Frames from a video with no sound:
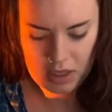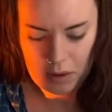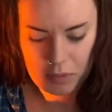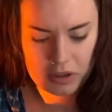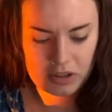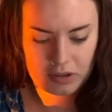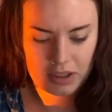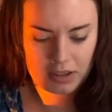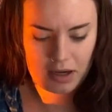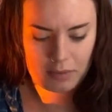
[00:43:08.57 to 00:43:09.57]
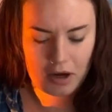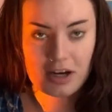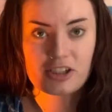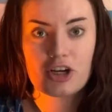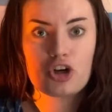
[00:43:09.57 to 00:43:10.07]
Well, it's a good thing that I'm not
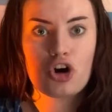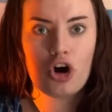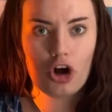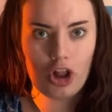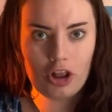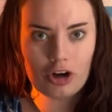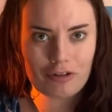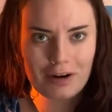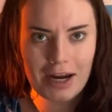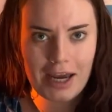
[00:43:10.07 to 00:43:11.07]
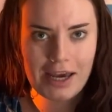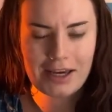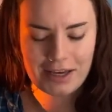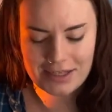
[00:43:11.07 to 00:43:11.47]
actually colouring,